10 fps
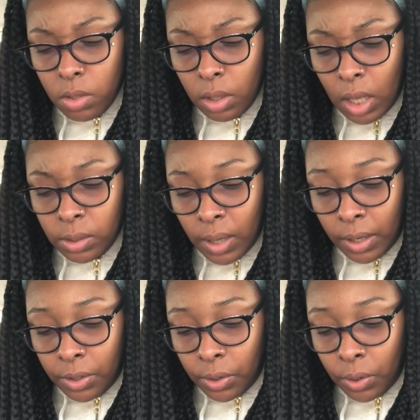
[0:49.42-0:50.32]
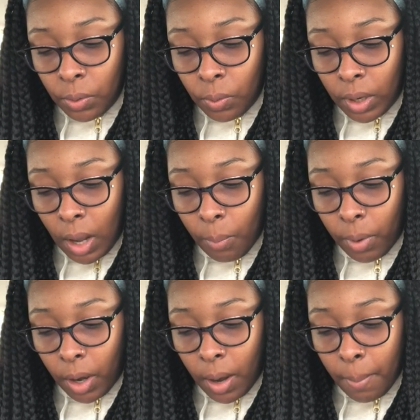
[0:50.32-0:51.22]
that's what I do when I'm
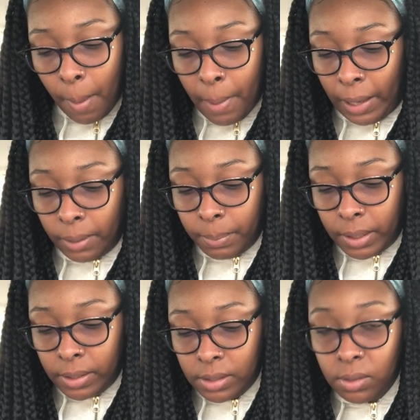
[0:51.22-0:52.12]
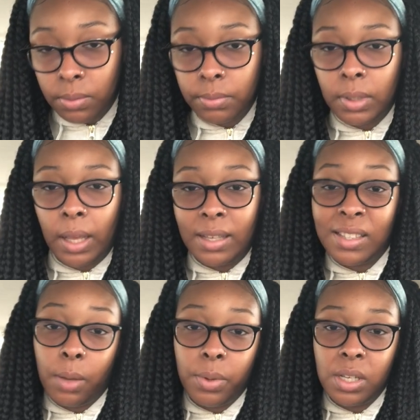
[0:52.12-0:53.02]
wearing my Body Beast, like I
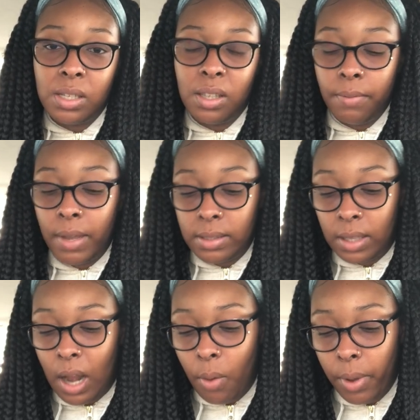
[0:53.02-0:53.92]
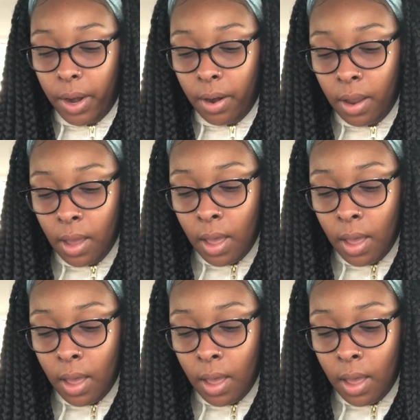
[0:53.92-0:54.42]
said, which is the vest that I wear.